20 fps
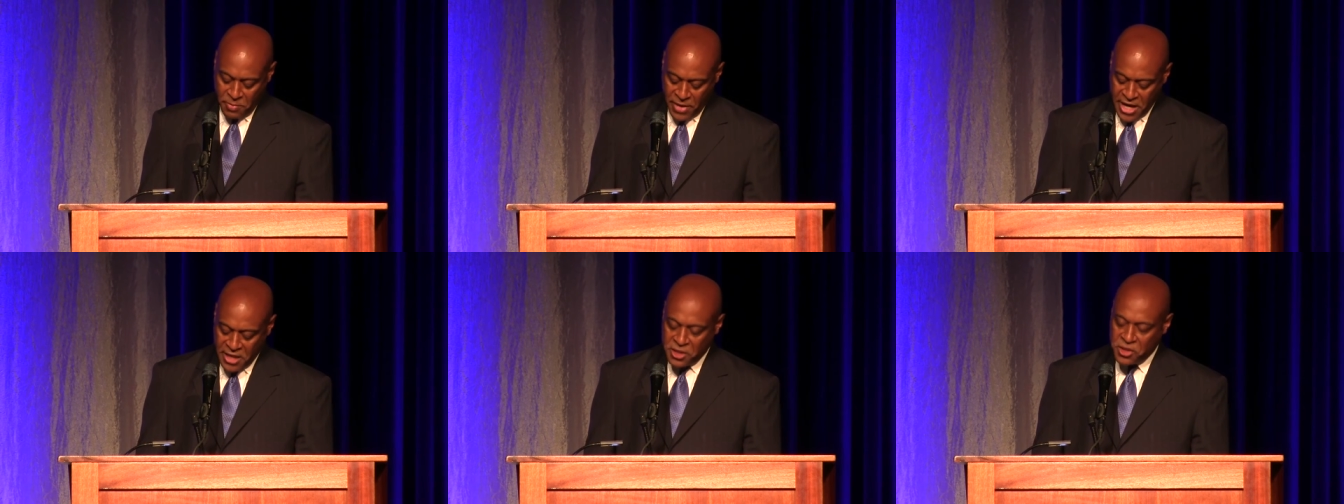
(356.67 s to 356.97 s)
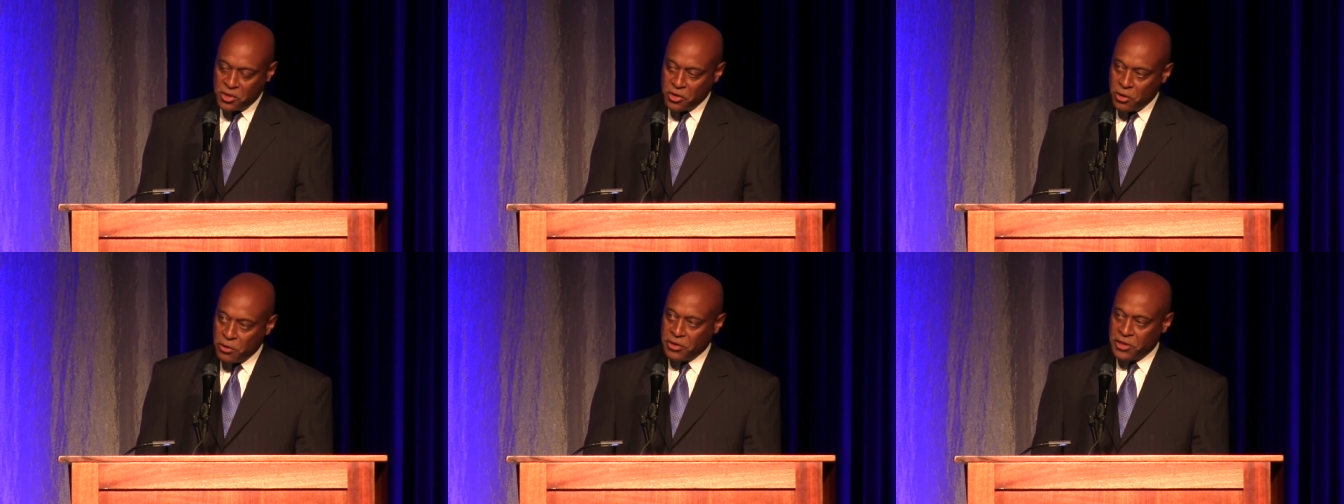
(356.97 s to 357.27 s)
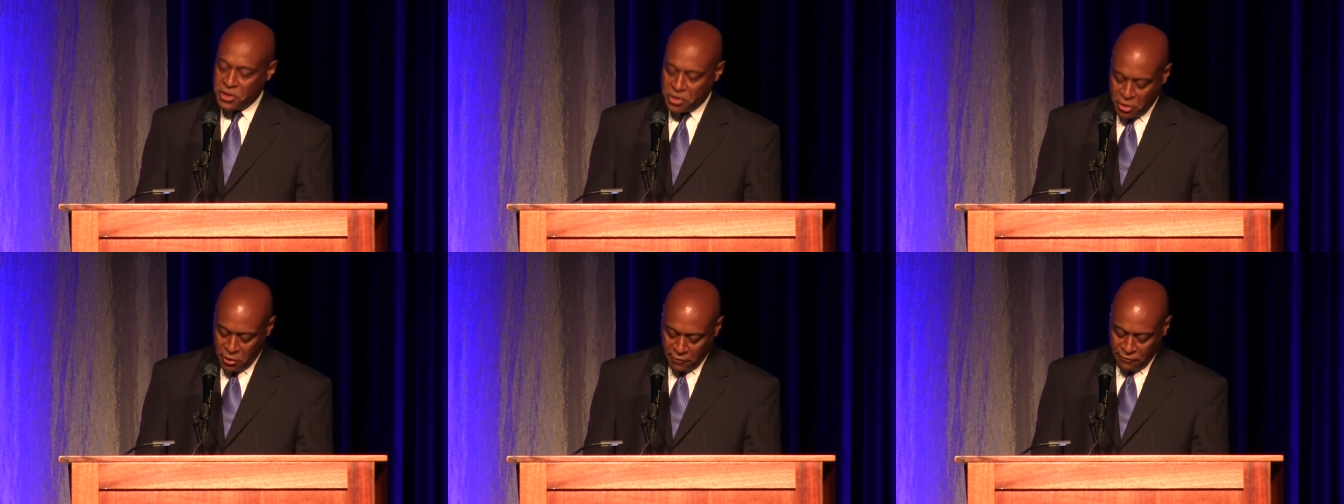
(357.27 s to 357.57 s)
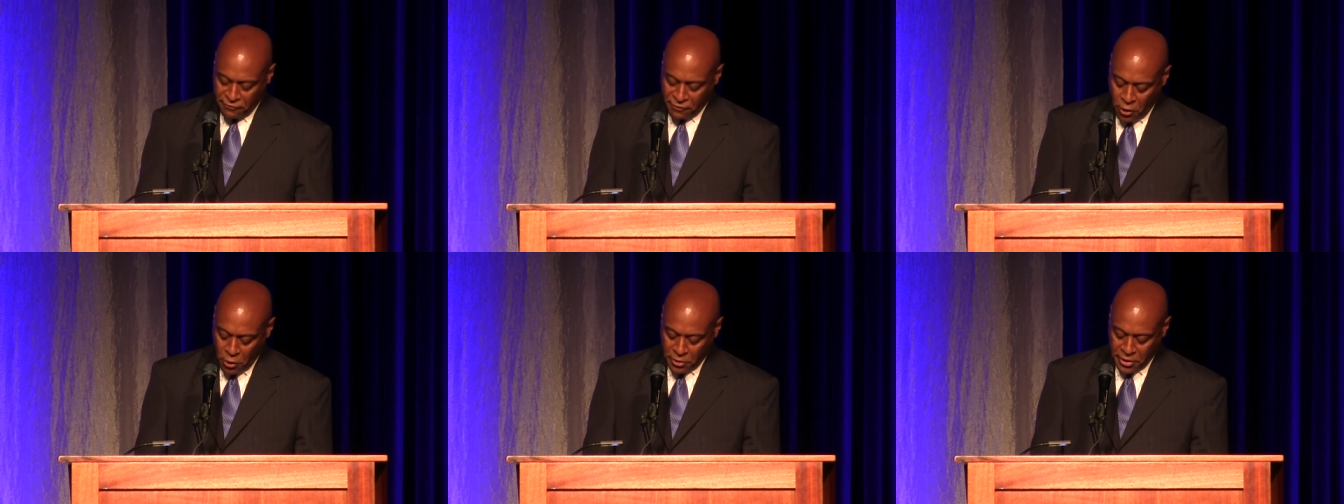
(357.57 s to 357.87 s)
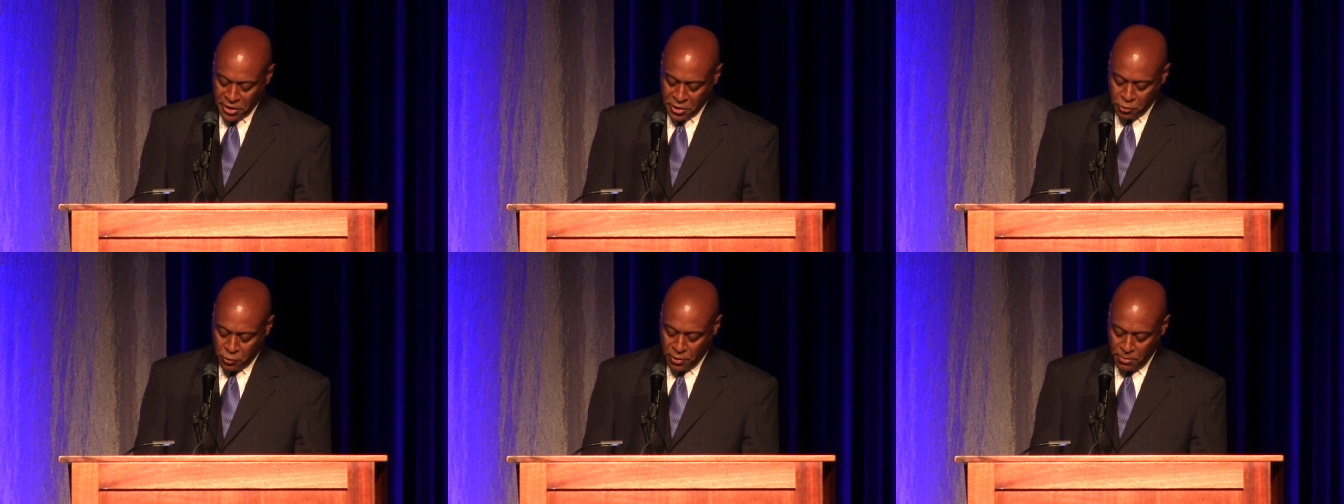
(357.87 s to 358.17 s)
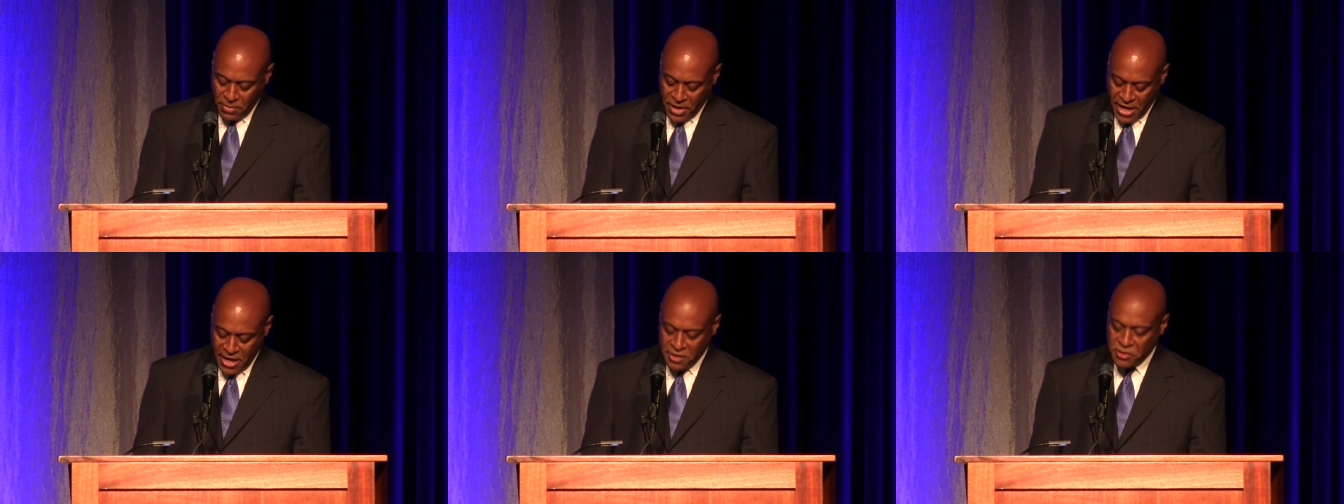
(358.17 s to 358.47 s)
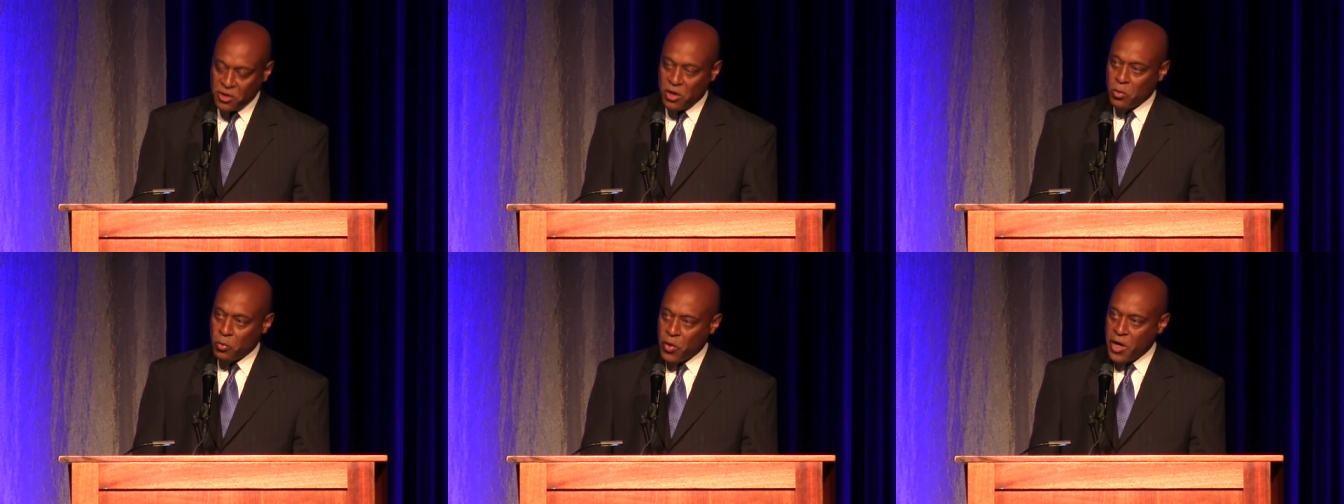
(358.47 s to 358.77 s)
make sure that your focus
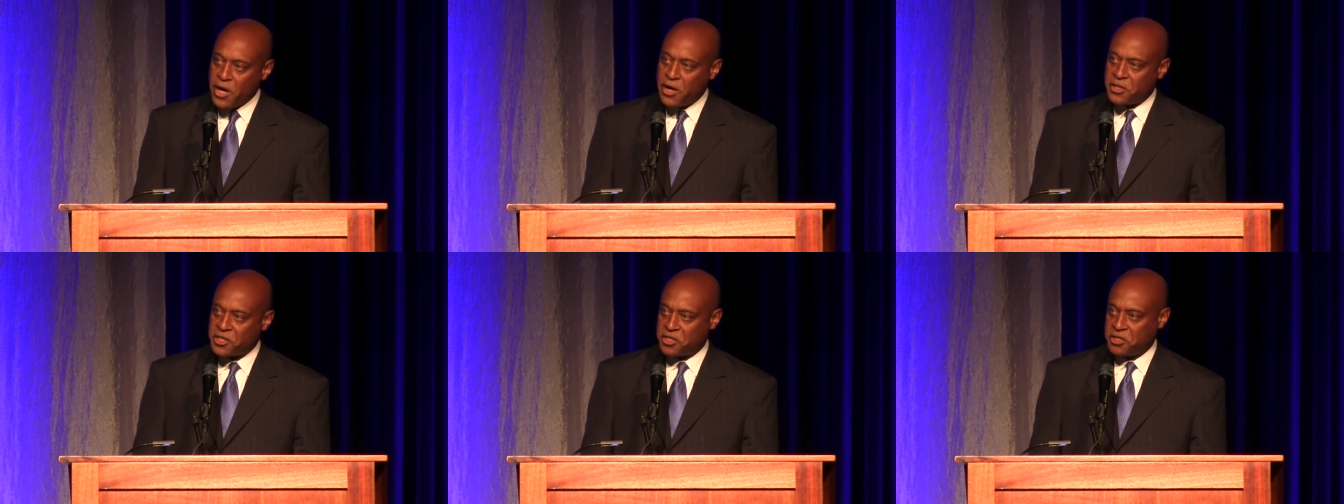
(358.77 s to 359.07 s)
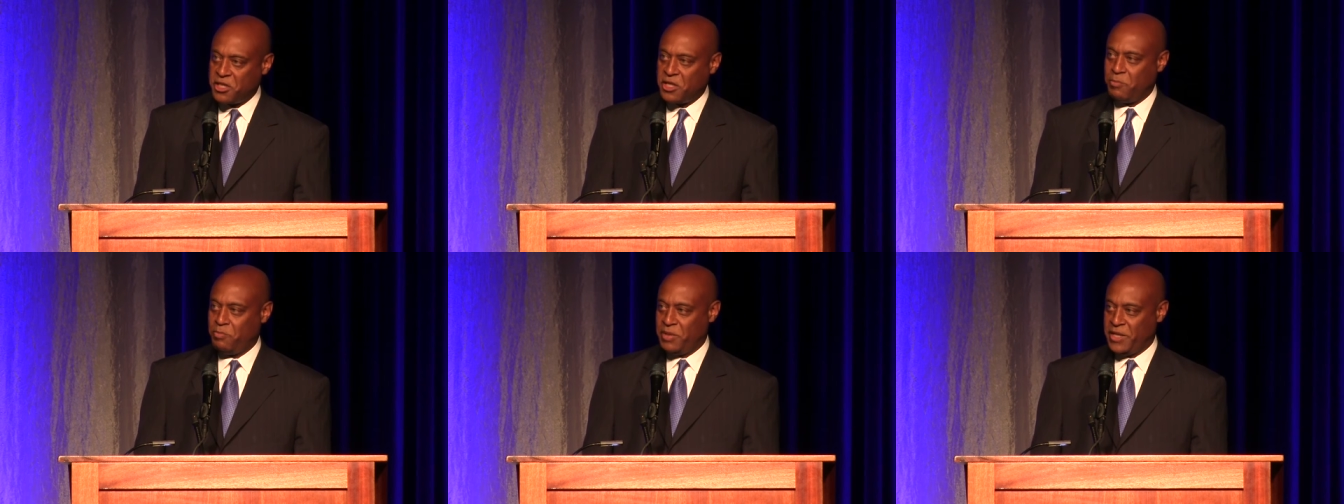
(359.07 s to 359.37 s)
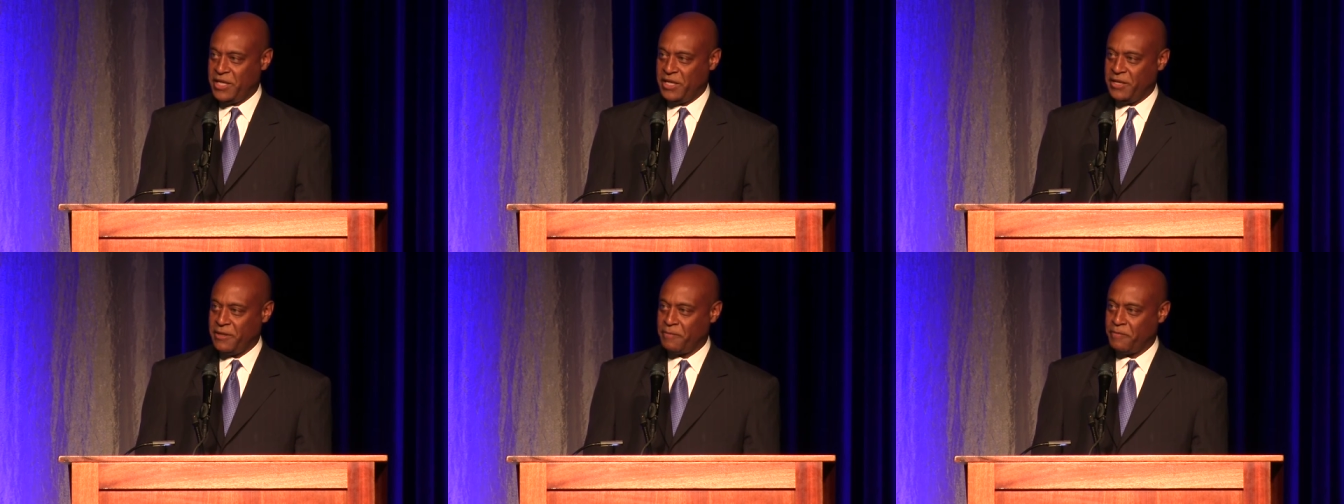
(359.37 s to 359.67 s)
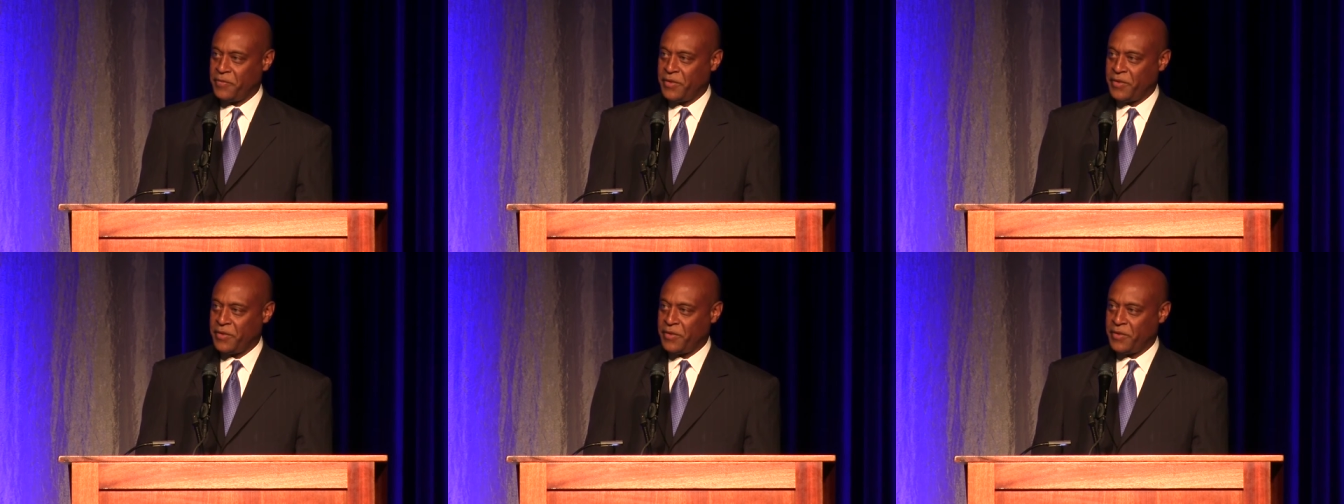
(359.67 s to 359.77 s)
remains on where it should be,